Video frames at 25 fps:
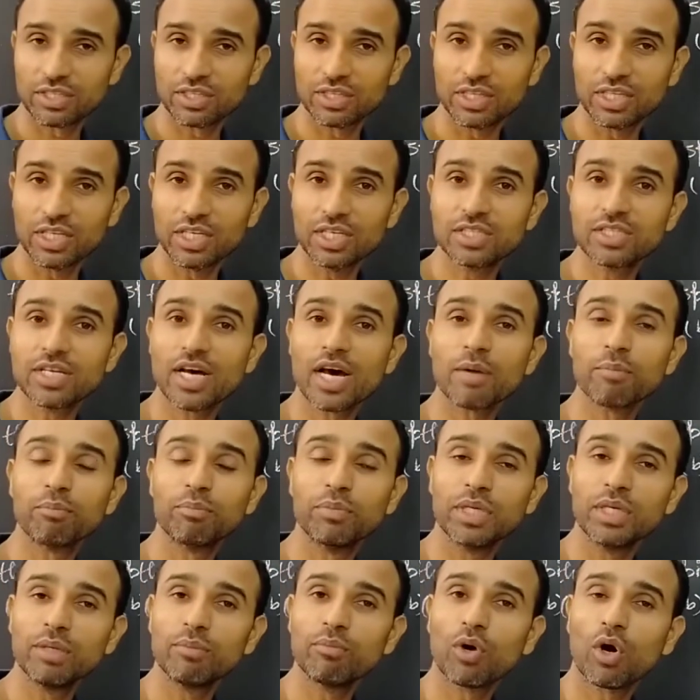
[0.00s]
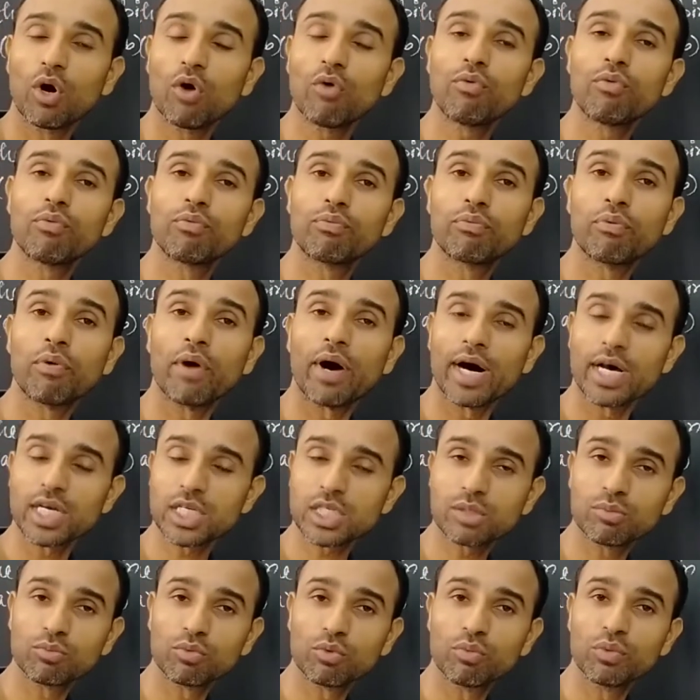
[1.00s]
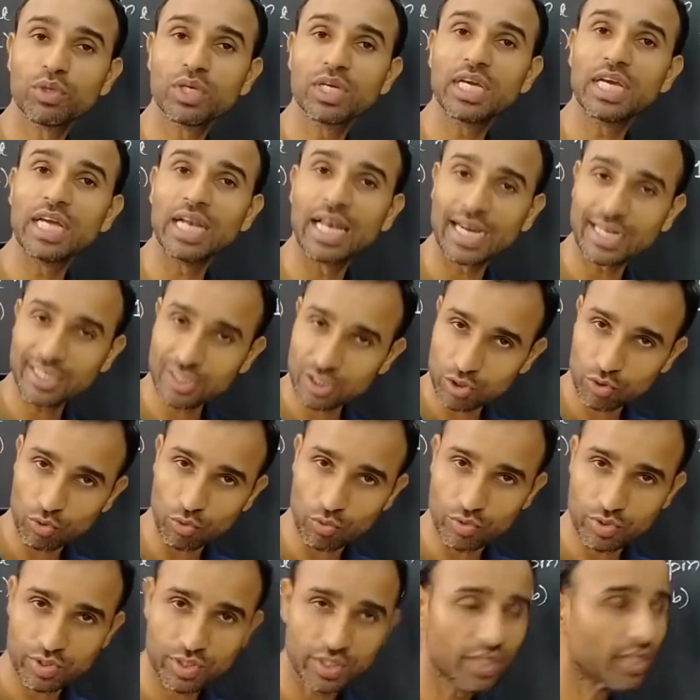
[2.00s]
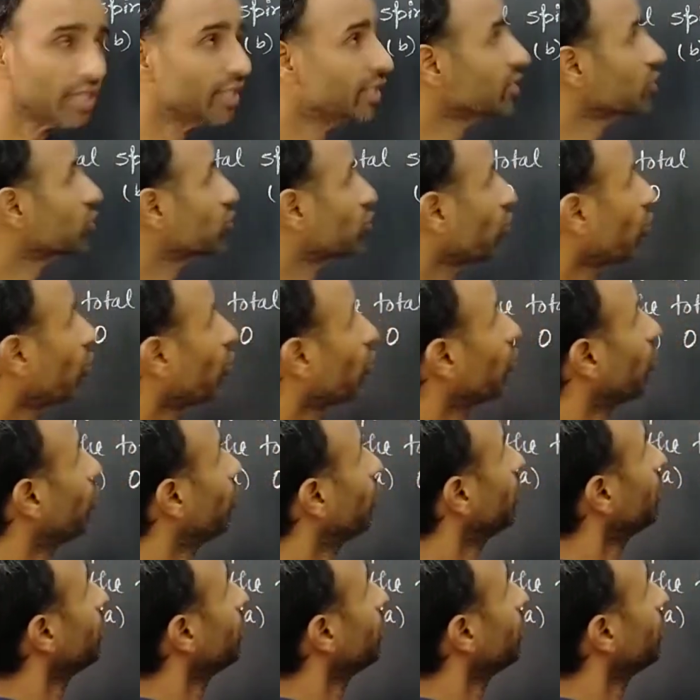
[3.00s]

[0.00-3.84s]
these are beam of fast moving electrons. So